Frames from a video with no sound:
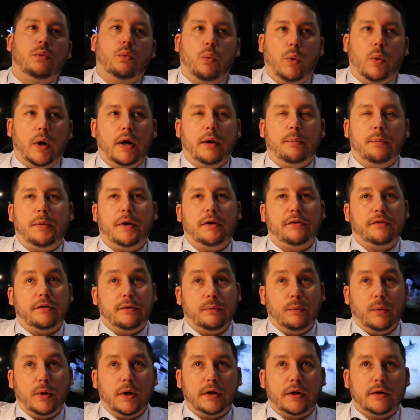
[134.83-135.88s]
where a
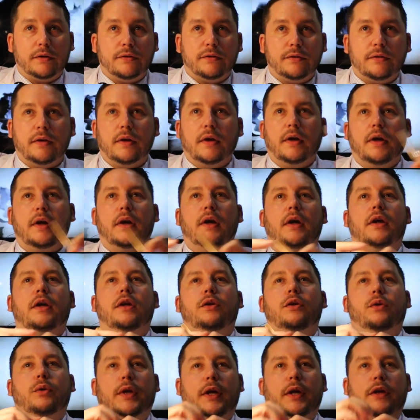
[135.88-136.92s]
person works,
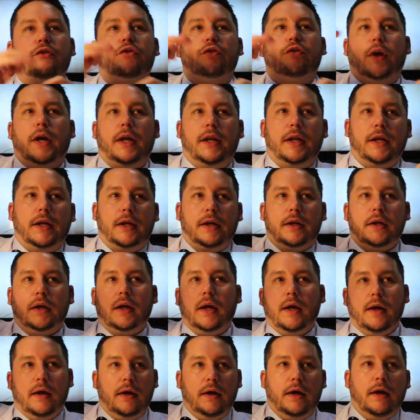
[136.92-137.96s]
you get training
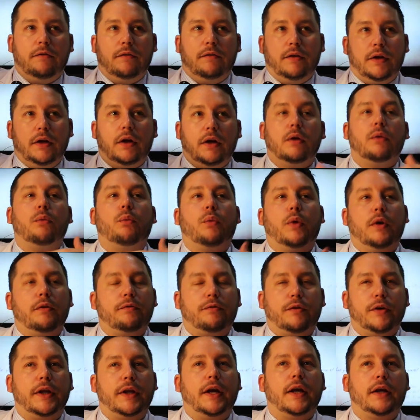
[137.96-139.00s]
every year.
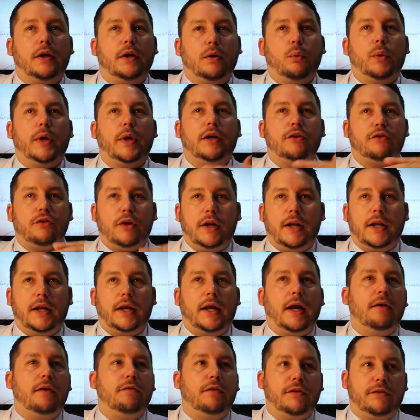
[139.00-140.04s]
For Jaeger, we get training
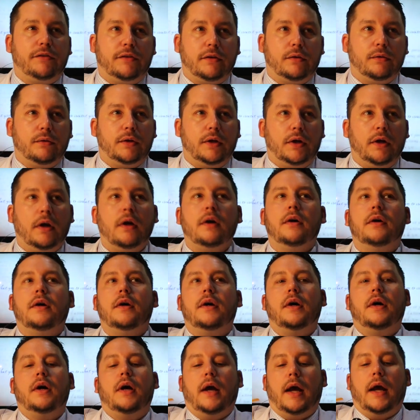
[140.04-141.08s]
every single year.
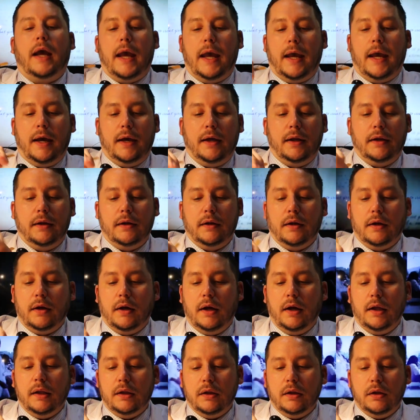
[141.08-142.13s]
And
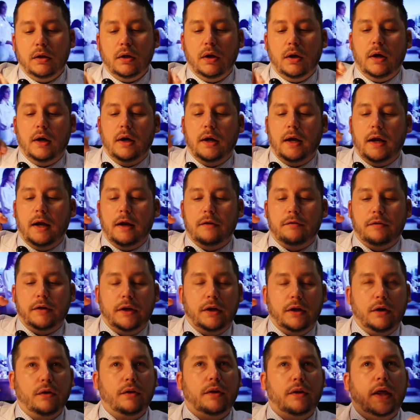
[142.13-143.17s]
every
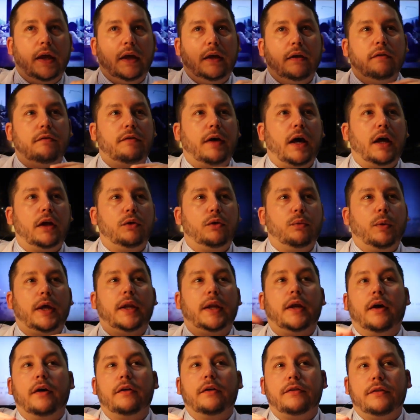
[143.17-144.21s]
year they
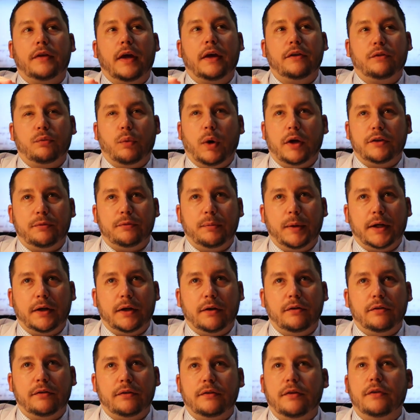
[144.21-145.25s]
evaluate us as
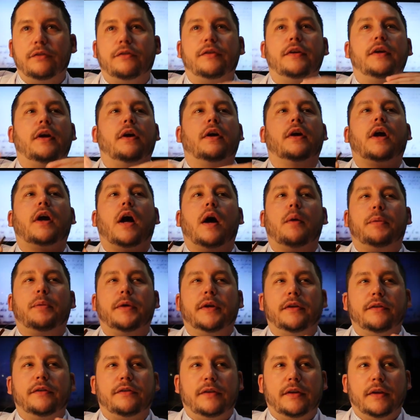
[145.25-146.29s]
watchmakers to see our
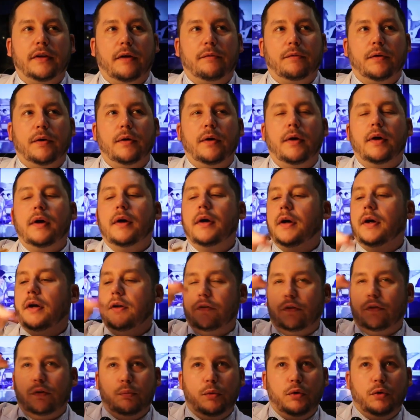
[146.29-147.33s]
competency level
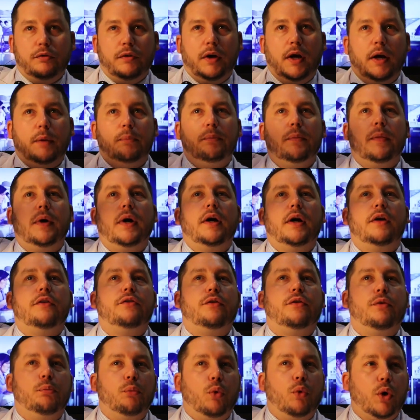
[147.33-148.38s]
to move up
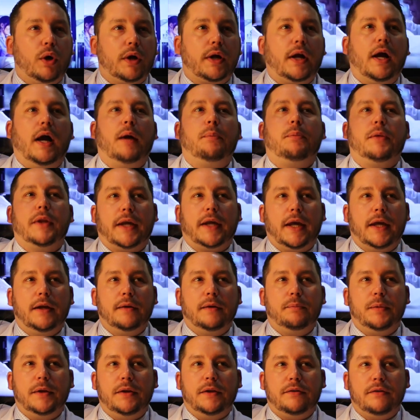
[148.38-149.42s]
to more
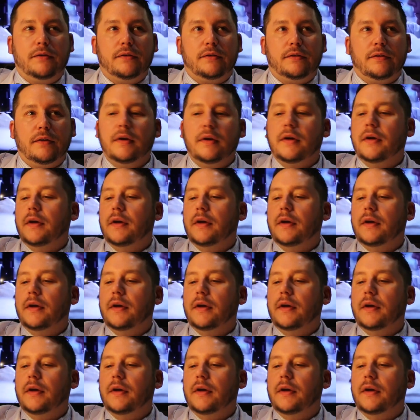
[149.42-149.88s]
complicated pieces.